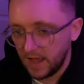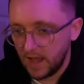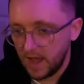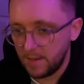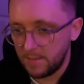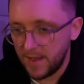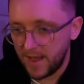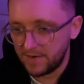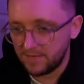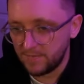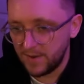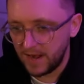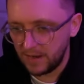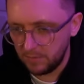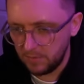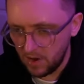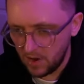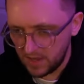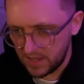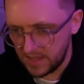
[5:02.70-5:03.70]
And
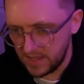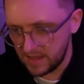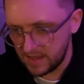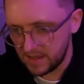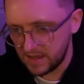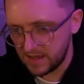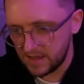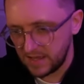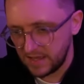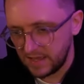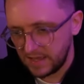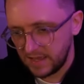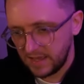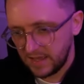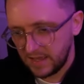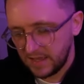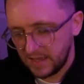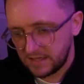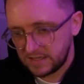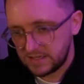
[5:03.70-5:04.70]
Malamar here
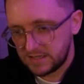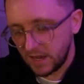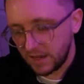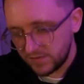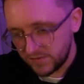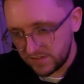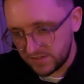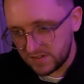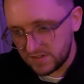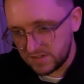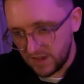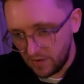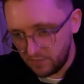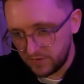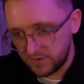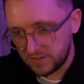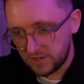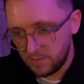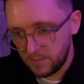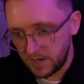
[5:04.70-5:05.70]
doesn't
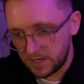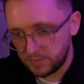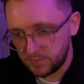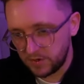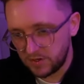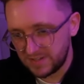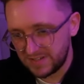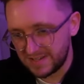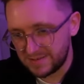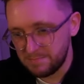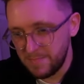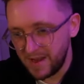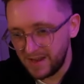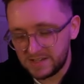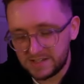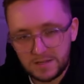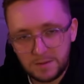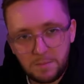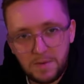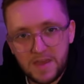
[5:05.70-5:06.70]
suffer so much because it's
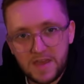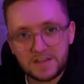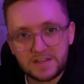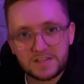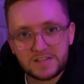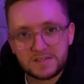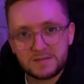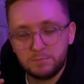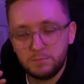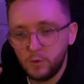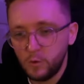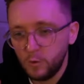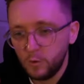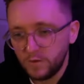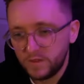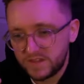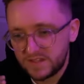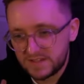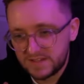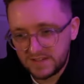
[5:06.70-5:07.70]
meant to be a
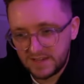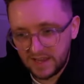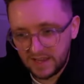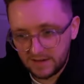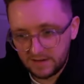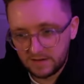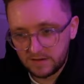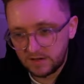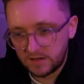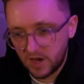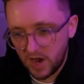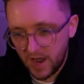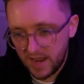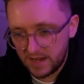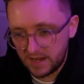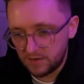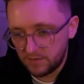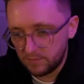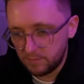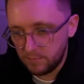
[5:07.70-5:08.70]
smooth-skinned
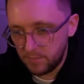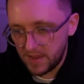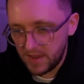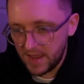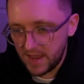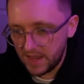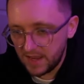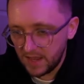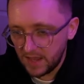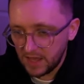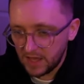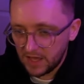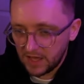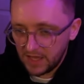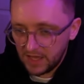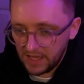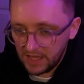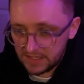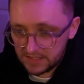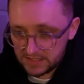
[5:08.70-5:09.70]
kind of being.
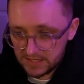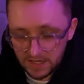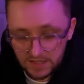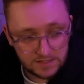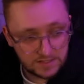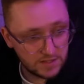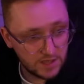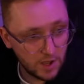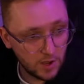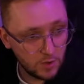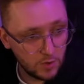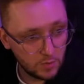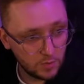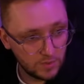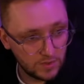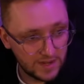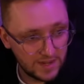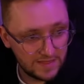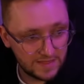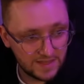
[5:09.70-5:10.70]
It does,
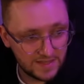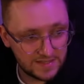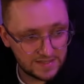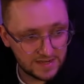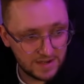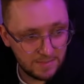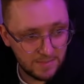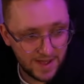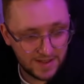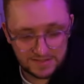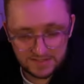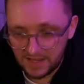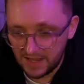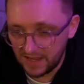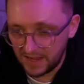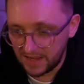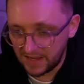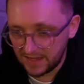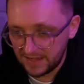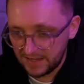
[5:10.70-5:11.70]
though, in this
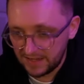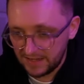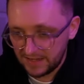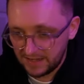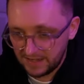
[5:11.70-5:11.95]
cinematic